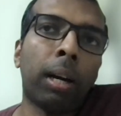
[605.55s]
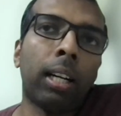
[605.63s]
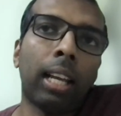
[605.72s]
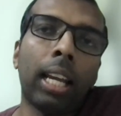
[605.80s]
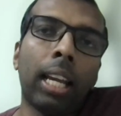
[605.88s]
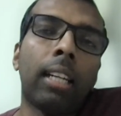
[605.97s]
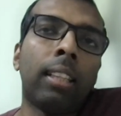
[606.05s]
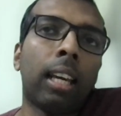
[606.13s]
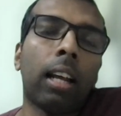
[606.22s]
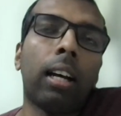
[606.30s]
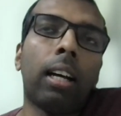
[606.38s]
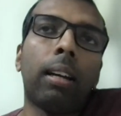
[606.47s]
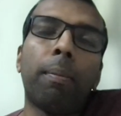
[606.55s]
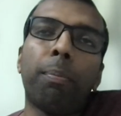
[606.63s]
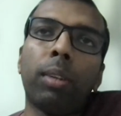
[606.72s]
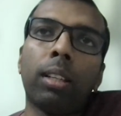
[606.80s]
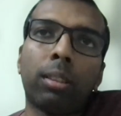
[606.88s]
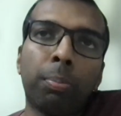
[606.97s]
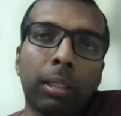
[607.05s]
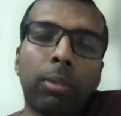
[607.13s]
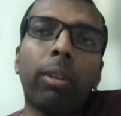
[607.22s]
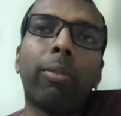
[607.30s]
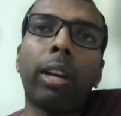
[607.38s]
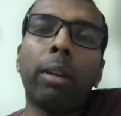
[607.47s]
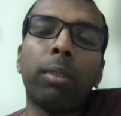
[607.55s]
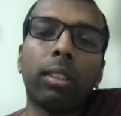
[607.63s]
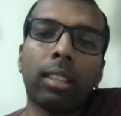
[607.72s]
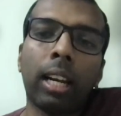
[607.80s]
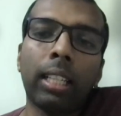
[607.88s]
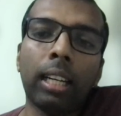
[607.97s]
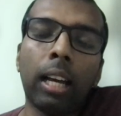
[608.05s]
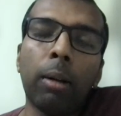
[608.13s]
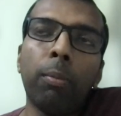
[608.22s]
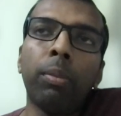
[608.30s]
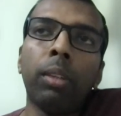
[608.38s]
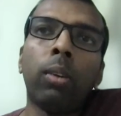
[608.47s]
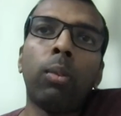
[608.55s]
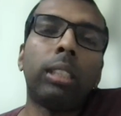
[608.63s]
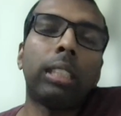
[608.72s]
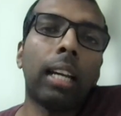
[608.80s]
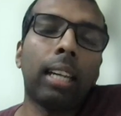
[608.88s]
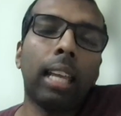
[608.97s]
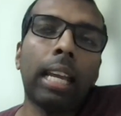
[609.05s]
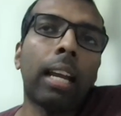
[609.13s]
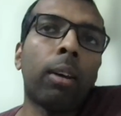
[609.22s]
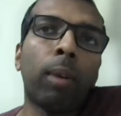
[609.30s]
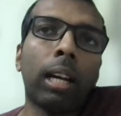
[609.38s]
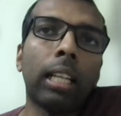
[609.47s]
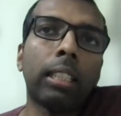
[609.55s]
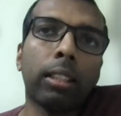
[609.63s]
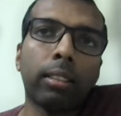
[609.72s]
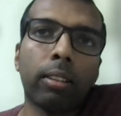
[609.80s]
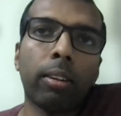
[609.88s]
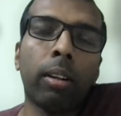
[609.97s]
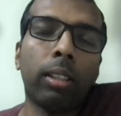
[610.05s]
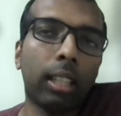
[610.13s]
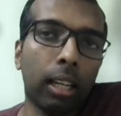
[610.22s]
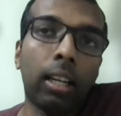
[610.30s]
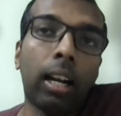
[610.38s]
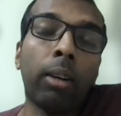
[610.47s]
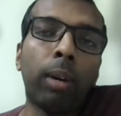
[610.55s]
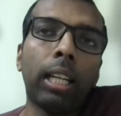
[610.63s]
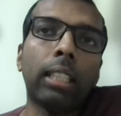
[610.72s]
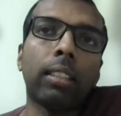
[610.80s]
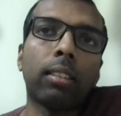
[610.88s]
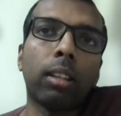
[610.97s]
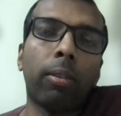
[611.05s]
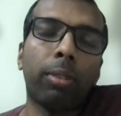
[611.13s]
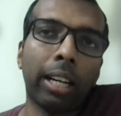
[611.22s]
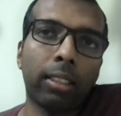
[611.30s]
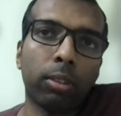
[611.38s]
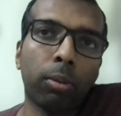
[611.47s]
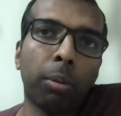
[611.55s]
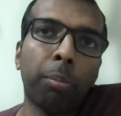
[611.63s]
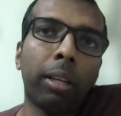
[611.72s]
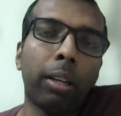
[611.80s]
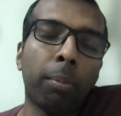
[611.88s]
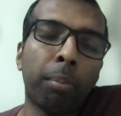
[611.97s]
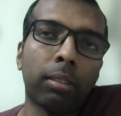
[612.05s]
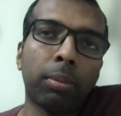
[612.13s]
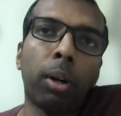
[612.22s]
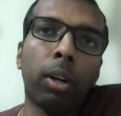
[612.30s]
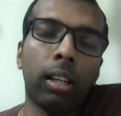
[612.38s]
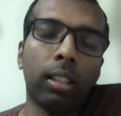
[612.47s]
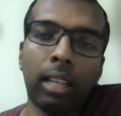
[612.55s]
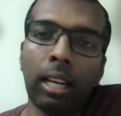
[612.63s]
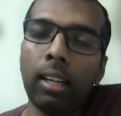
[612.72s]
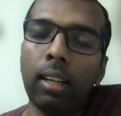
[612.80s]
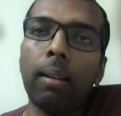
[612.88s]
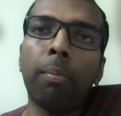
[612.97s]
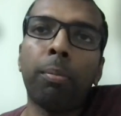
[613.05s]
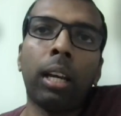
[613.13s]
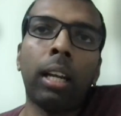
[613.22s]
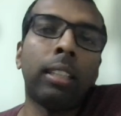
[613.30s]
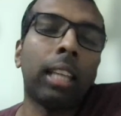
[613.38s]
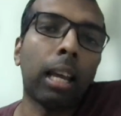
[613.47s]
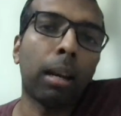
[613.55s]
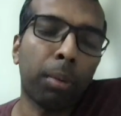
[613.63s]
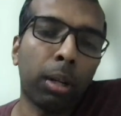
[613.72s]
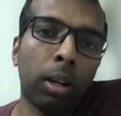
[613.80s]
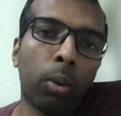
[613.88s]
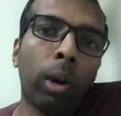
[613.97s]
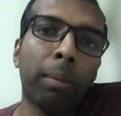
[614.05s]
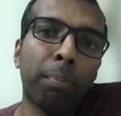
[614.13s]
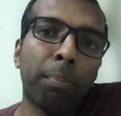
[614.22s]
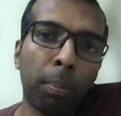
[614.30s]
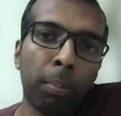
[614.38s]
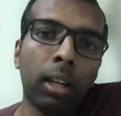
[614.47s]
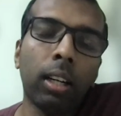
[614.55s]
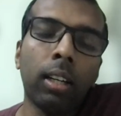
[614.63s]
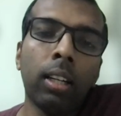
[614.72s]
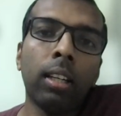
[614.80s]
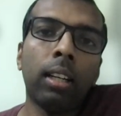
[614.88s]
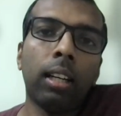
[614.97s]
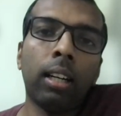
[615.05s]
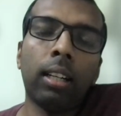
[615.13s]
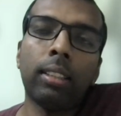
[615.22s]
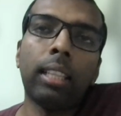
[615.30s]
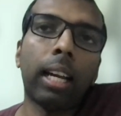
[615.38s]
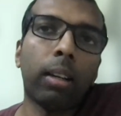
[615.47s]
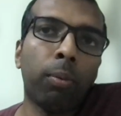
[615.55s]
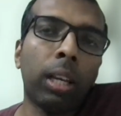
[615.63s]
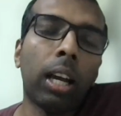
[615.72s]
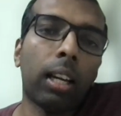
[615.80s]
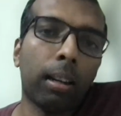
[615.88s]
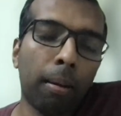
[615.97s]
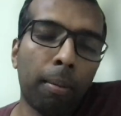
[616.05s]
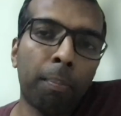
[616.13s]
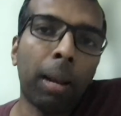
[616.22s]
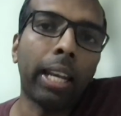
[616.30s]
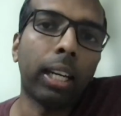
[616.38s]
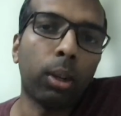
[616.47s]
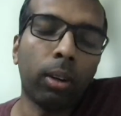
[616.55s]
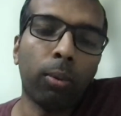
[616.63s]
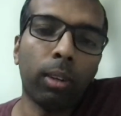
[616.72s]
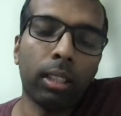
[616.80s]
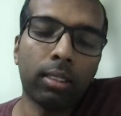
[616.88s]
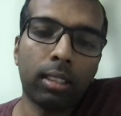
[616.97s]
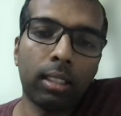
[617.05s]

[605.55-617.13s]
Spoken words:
Again, there are specific frameworks right now which can take advantages of transformer based models, and they are quite popular, that we are planning to invest.